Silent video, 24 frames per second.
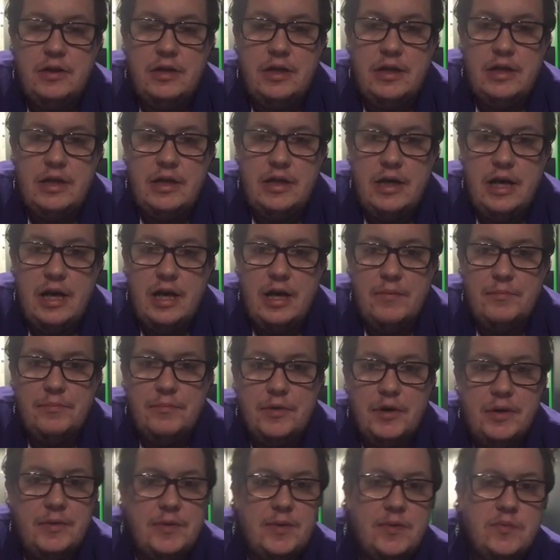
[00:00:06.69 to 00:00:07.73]
here at
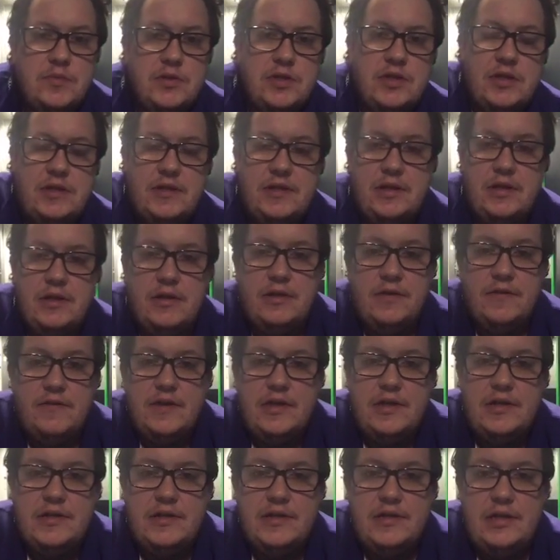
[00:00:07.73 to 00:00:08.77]
Birmingham City
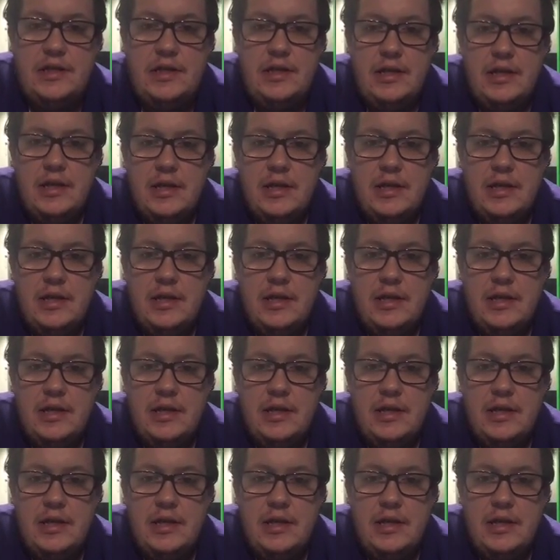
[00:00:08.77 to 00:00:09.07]
University.